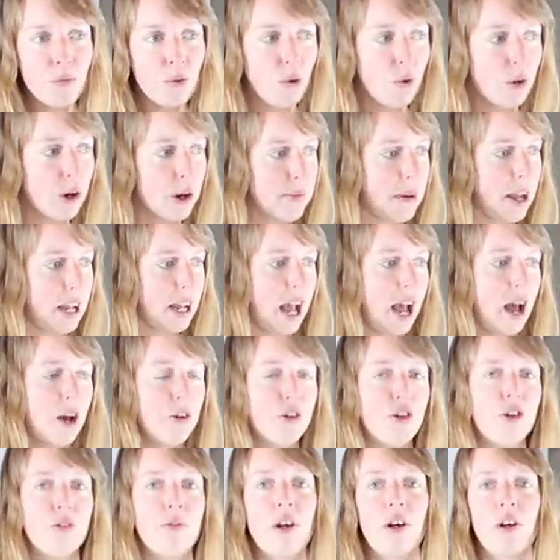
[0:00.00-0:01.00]
or to make a
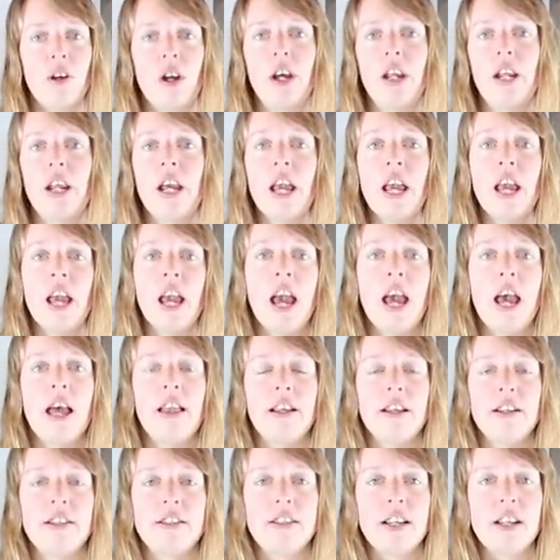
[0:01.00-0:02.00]
house smell good.
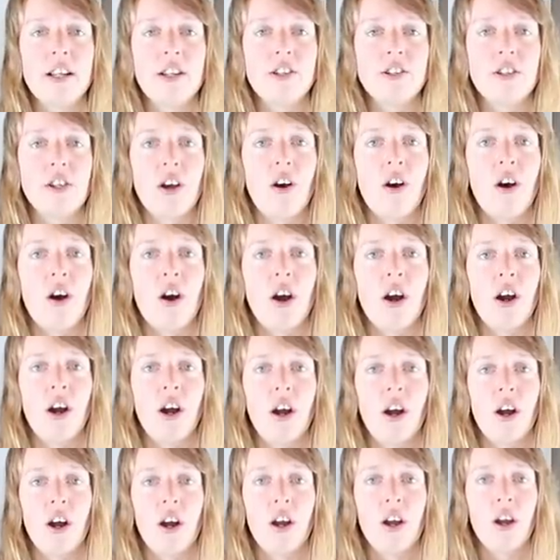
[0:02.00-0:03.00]
And these things
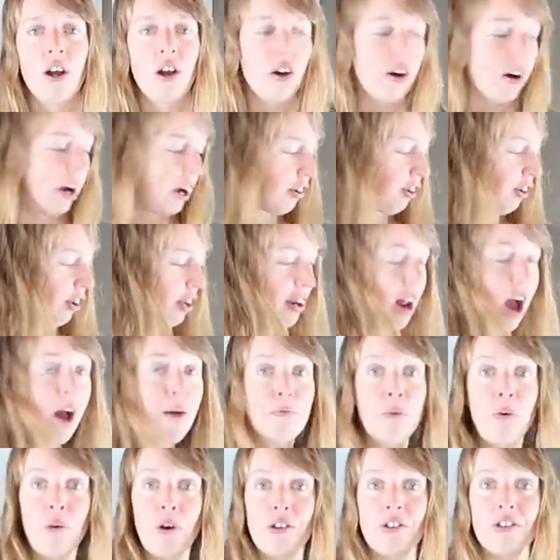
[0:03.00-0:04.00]
are are actually
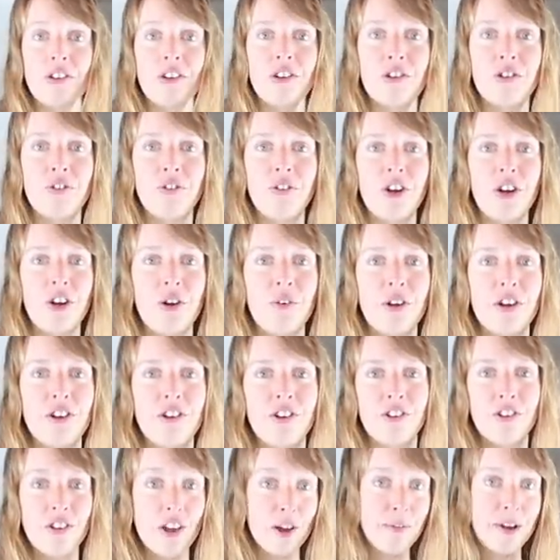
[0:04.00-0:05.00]
not poisonous for you, which
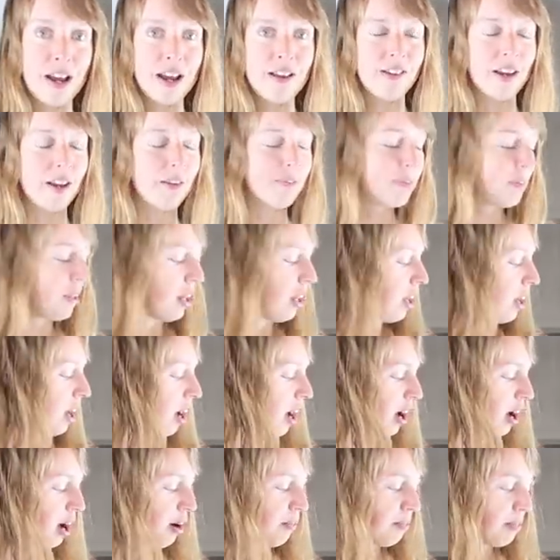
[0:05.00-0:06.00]
is amazing.
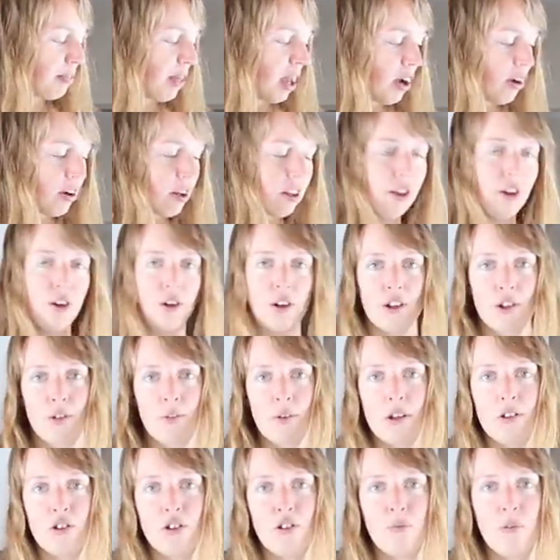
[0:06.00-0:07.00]
Um, they are a little
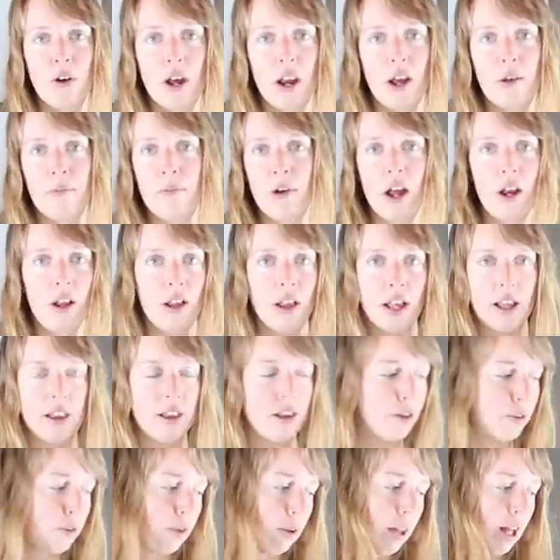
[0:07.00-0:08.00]
expensive, but a bottle like
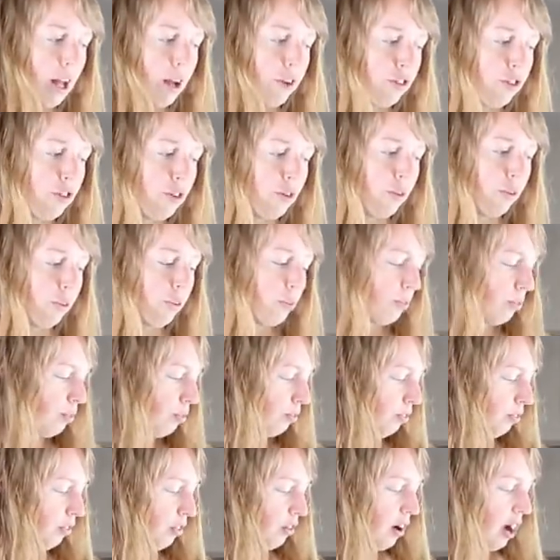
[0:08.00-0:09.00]
this will last you
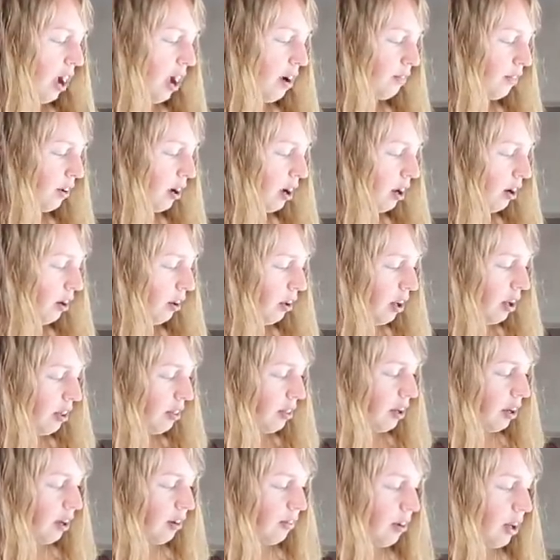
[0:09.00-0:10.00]
forever. I, I
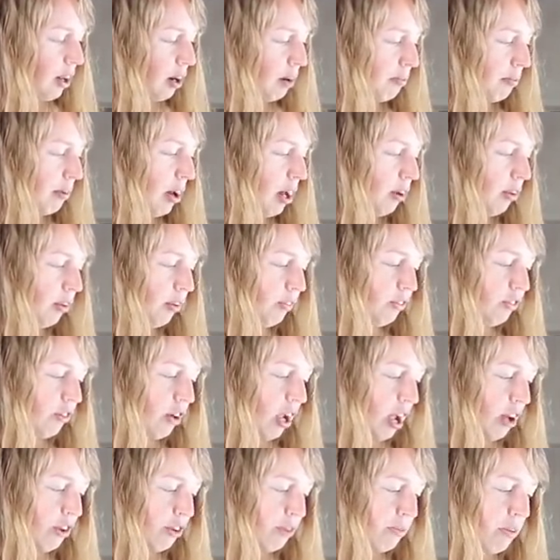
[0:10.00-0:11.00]
think I've had a bottle of
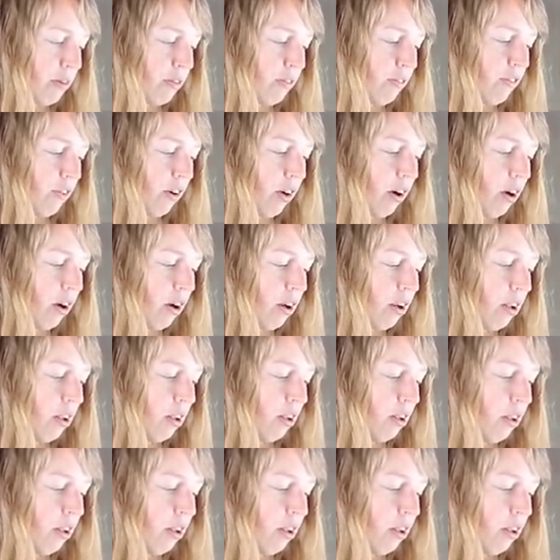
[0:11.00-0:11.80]
jasmine for,